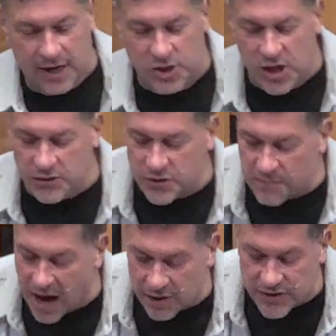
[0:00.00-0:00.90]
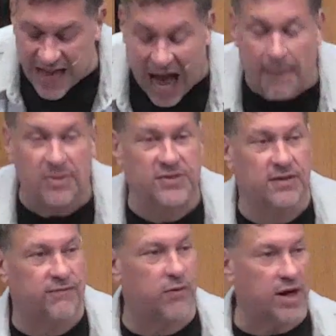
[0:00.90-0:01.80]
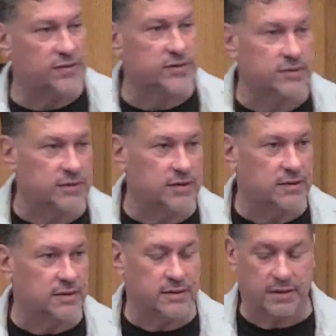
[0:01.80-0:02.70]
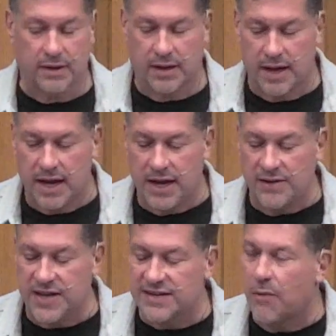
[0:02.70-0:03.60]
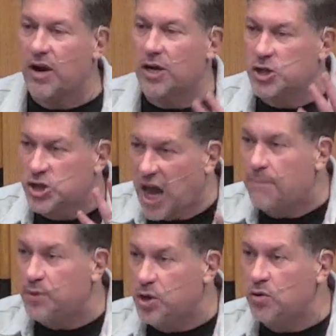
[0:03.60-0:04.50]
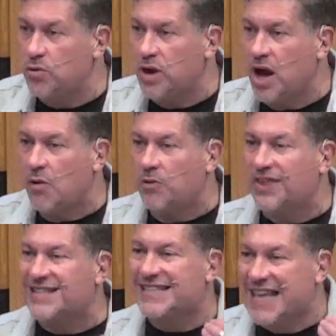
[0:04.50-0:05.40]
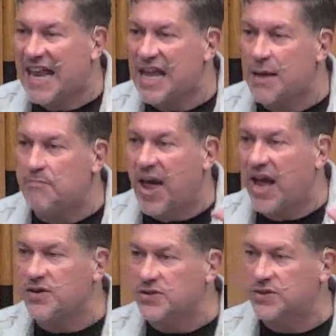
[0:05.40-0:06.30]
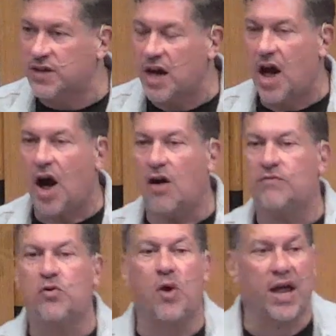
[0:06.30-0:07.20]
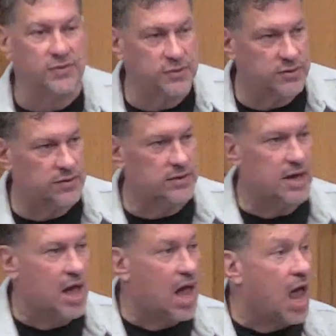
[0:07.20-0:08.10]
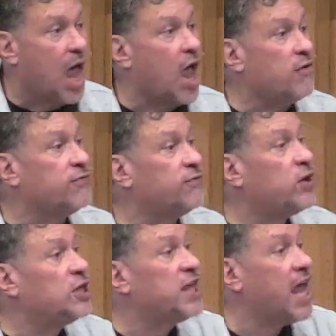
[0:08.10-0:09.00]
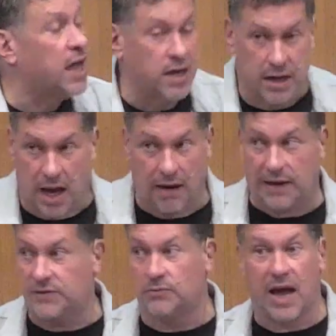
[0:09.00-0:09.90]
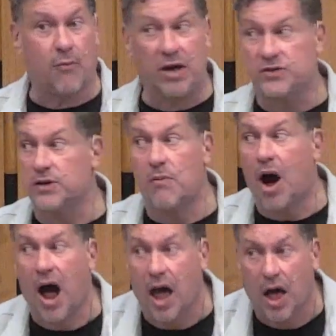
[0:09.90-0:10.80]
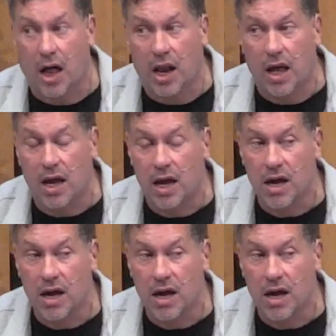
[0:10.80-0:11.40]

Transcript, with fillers: Jesus models the opposite for us. He says, I want to shape you with a steady pace of grace. Every day, not, not once in a while,